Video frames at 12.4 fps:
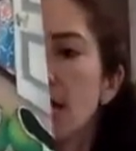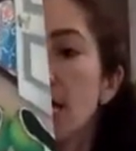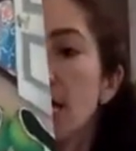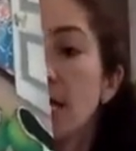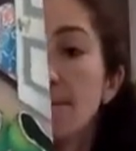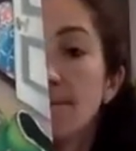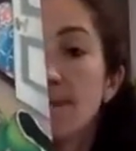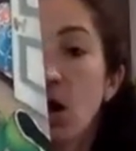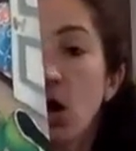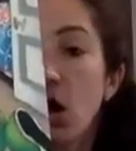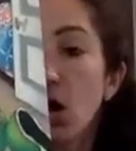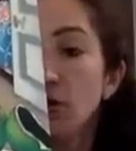In
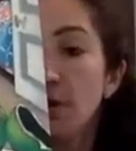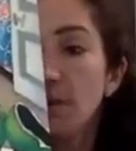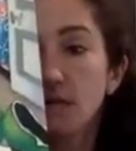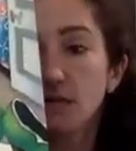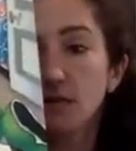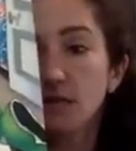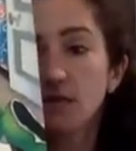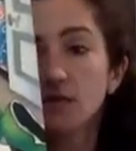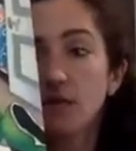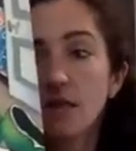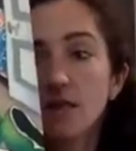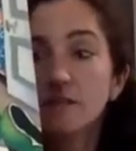our
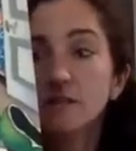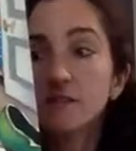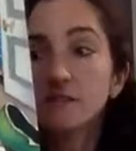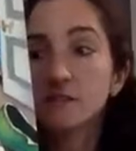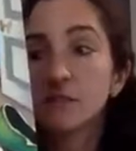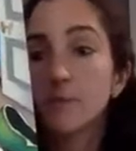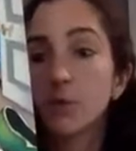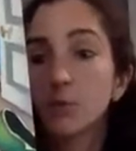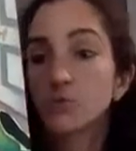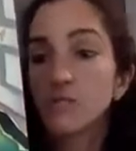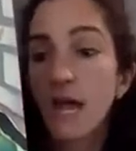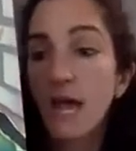opinion, this is the
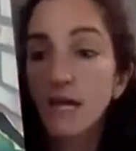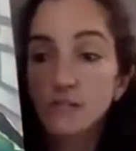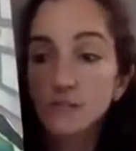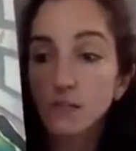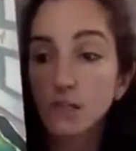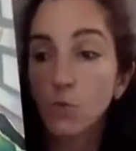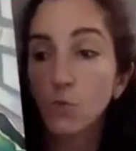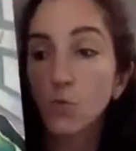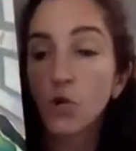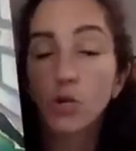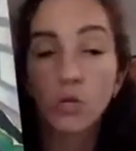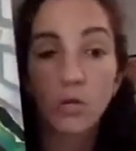most excellent
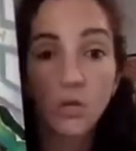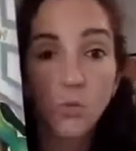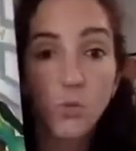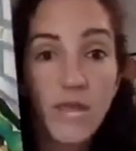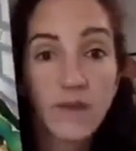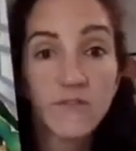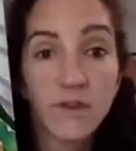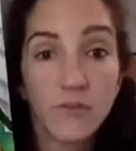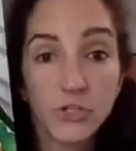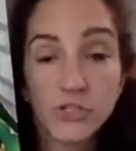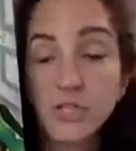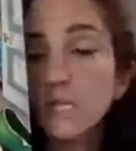work we have ever
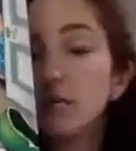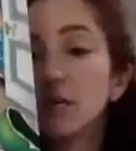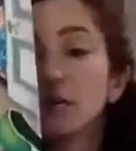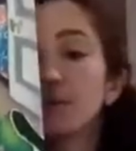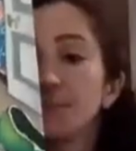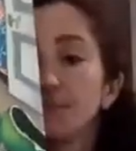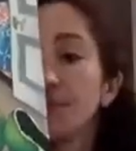seen.